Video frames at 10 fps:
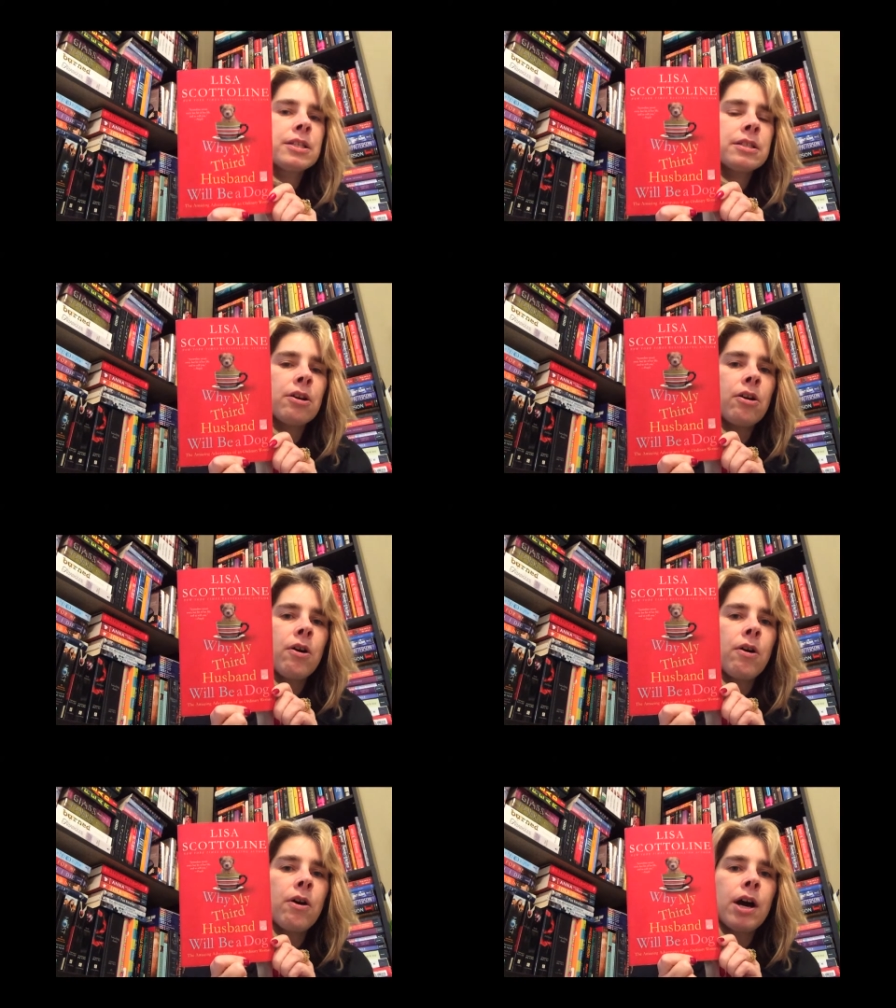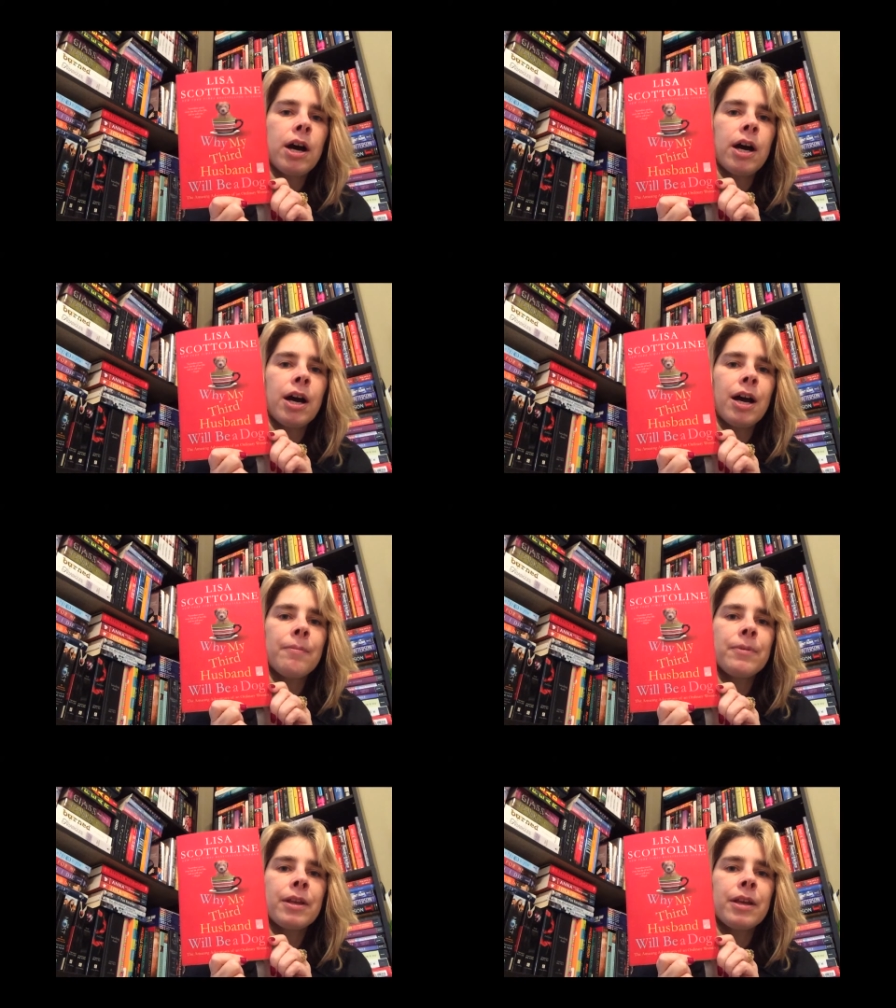so
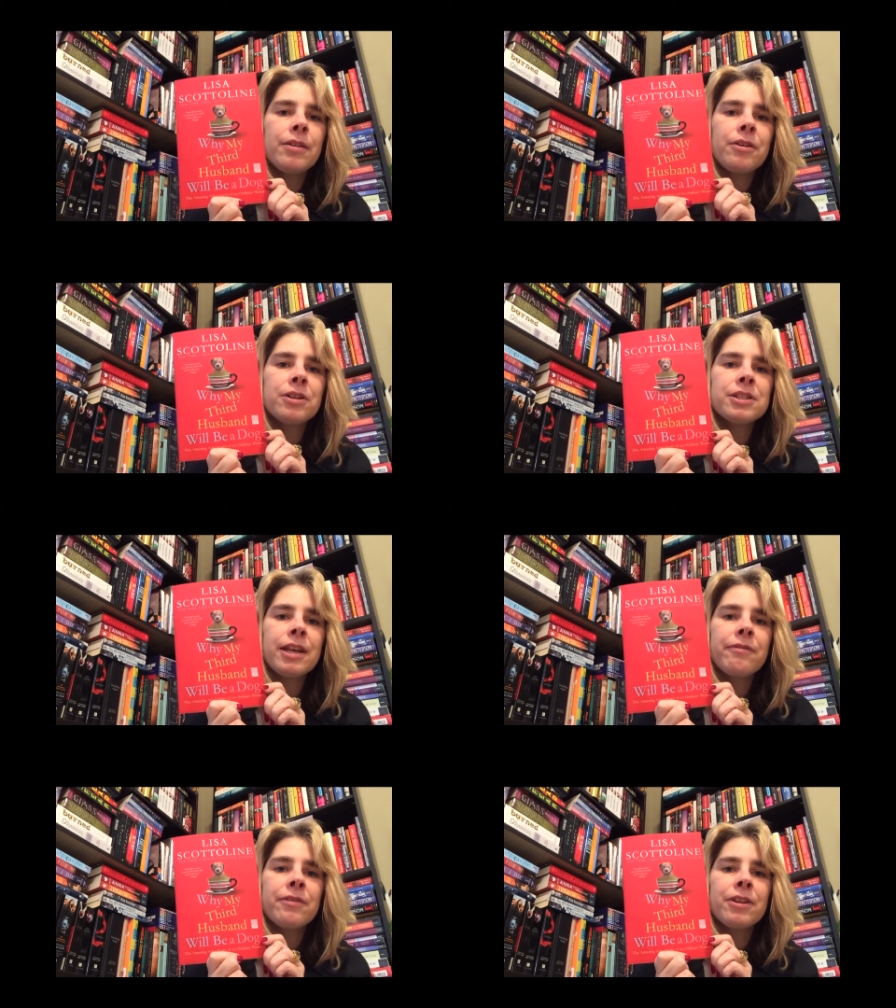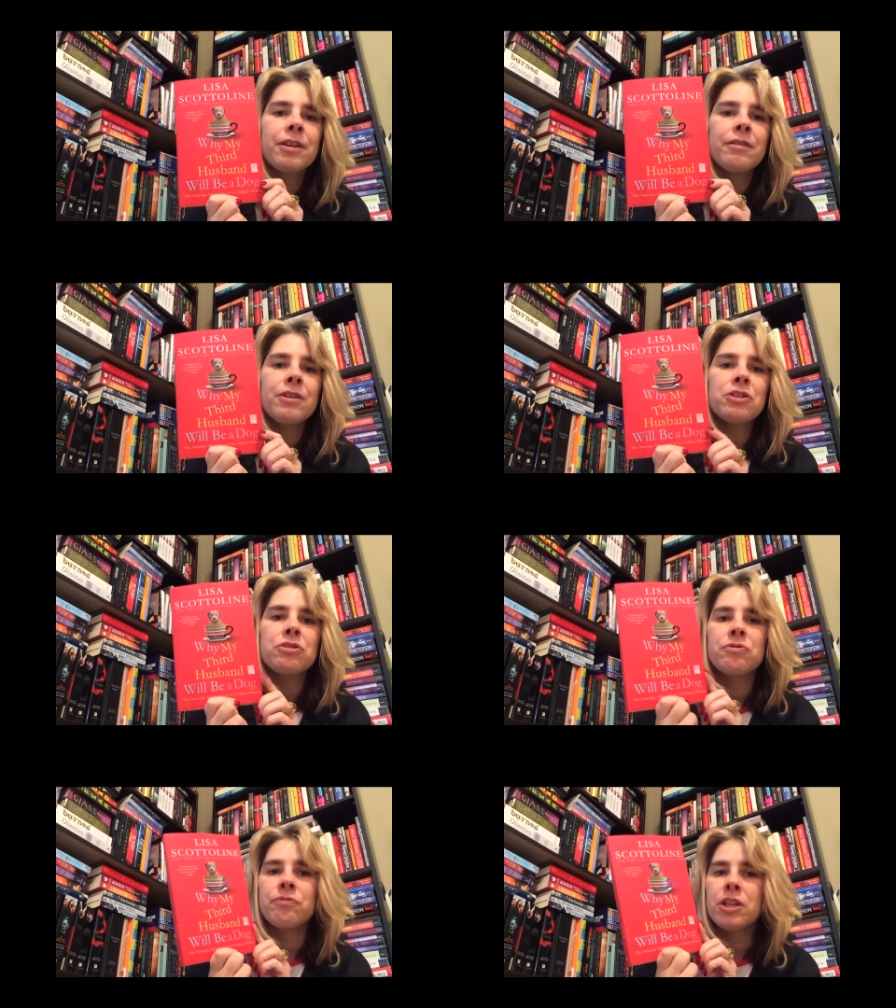um, it looks like really, it
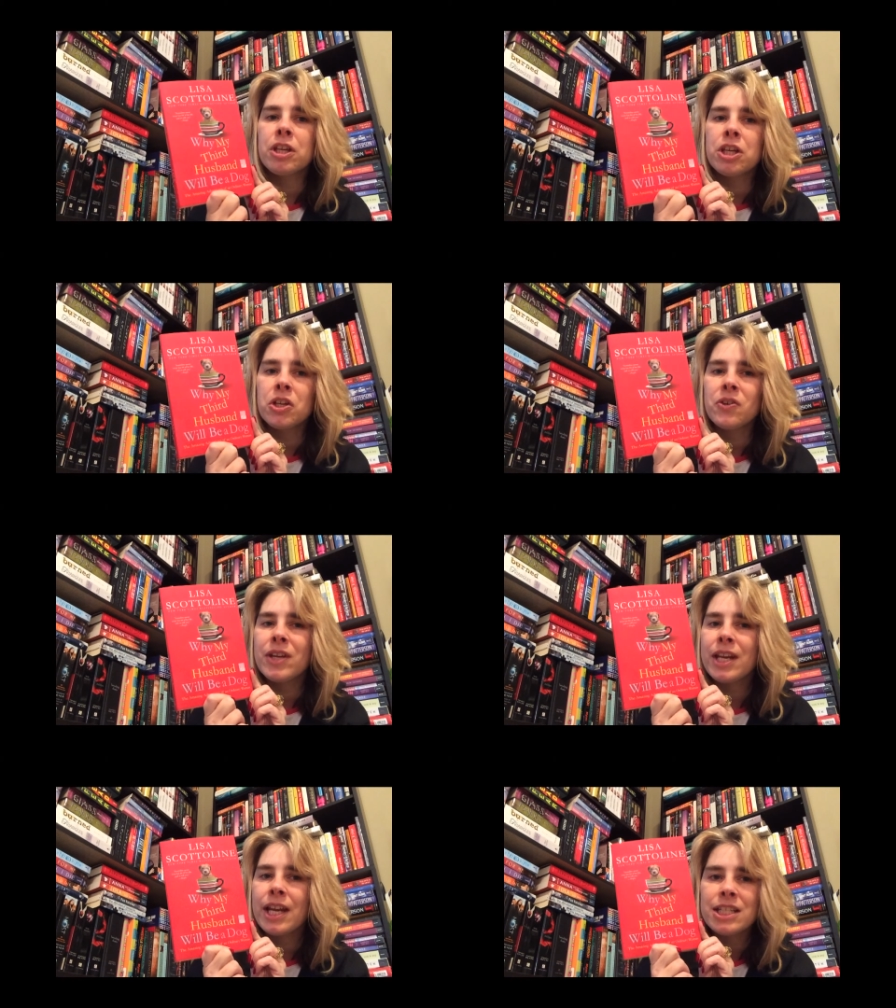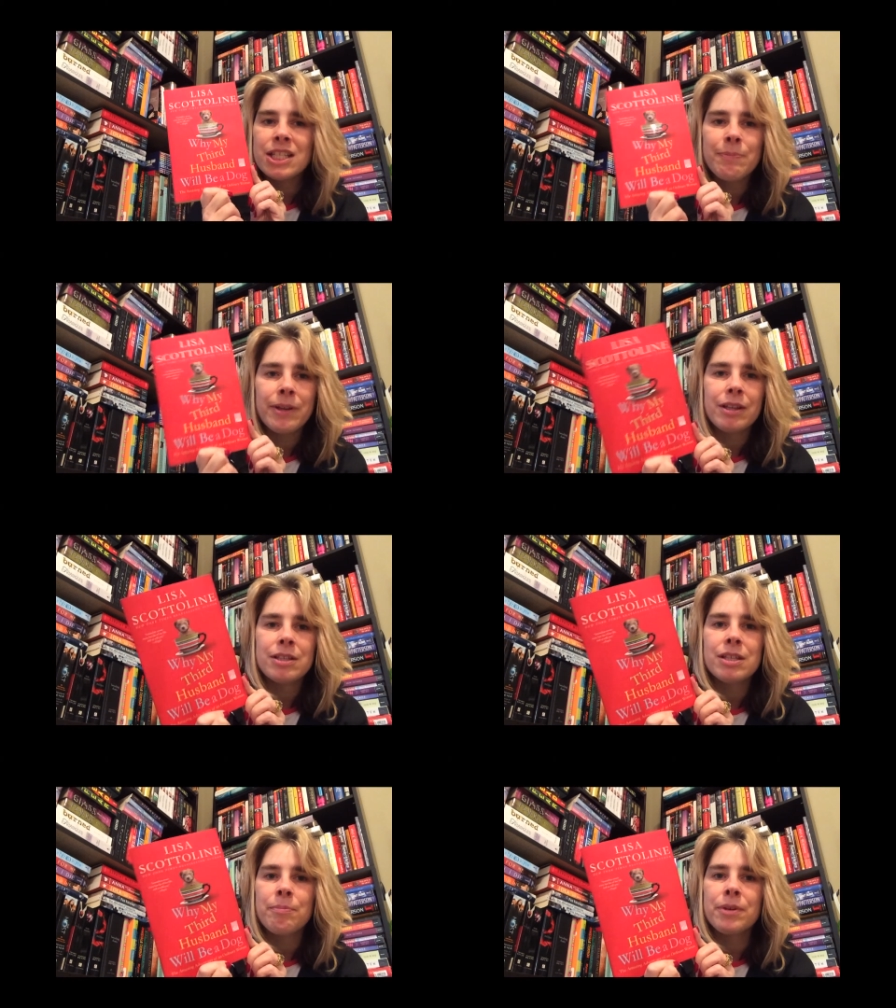looks really cute, and I just picked
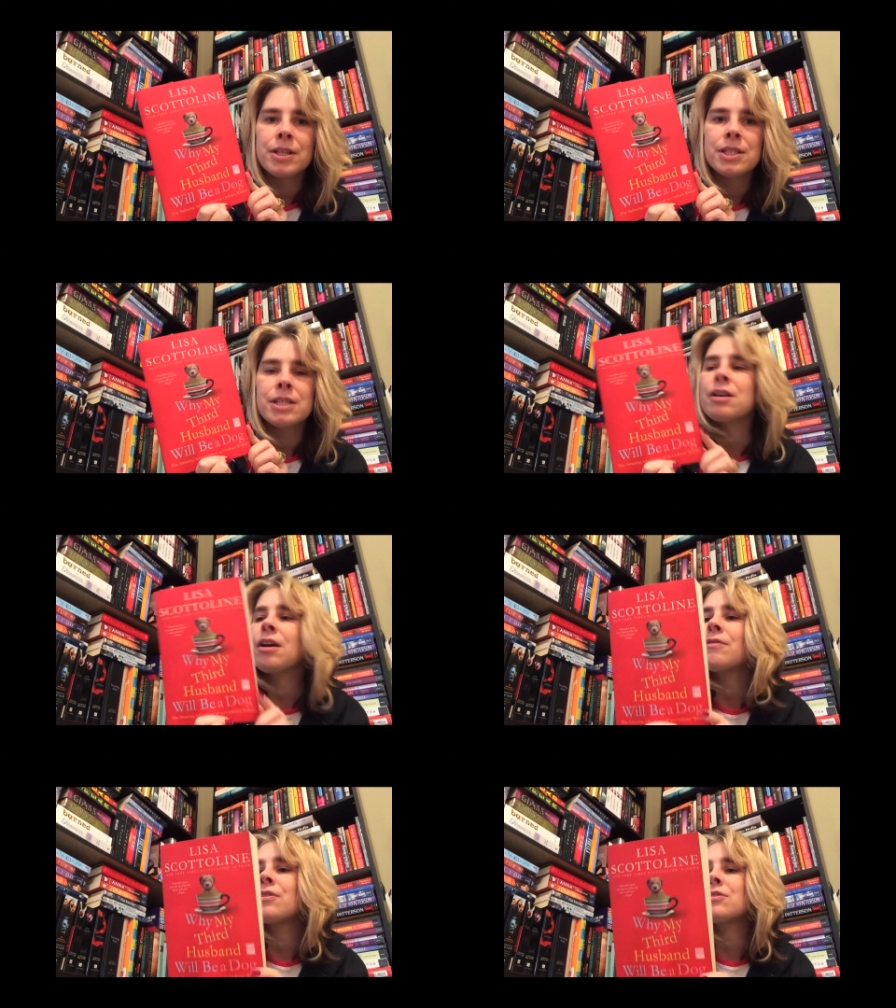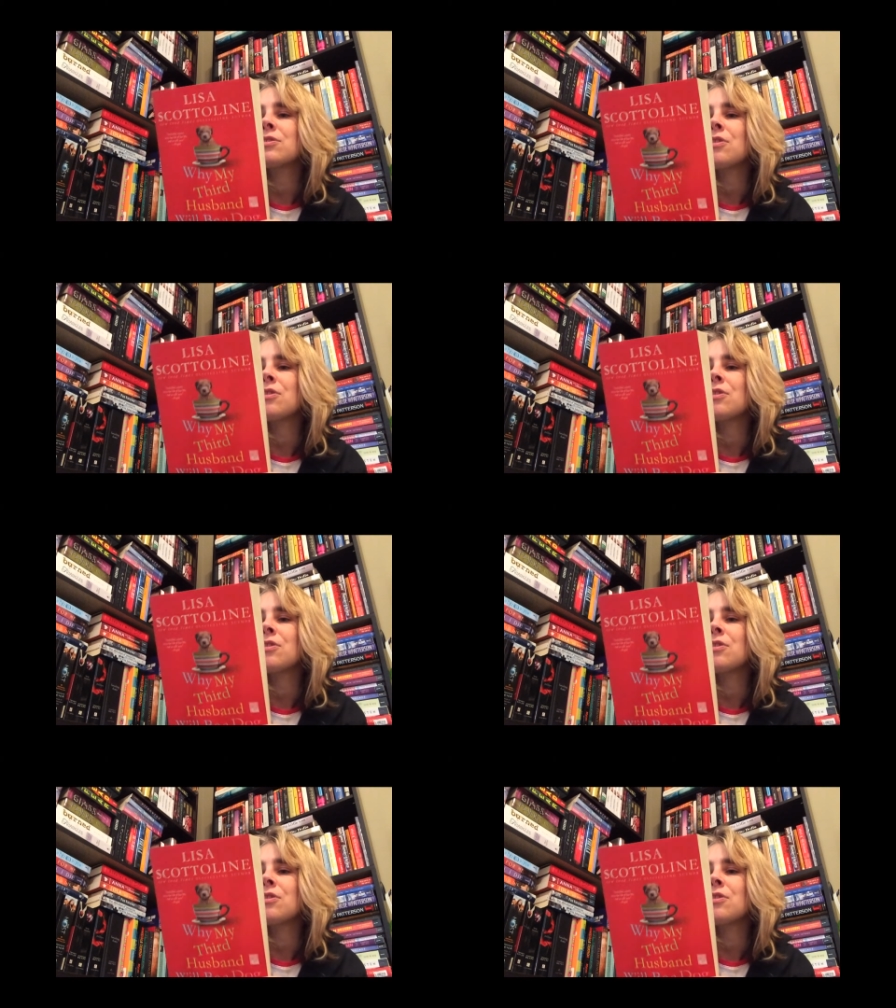this up because of the cover.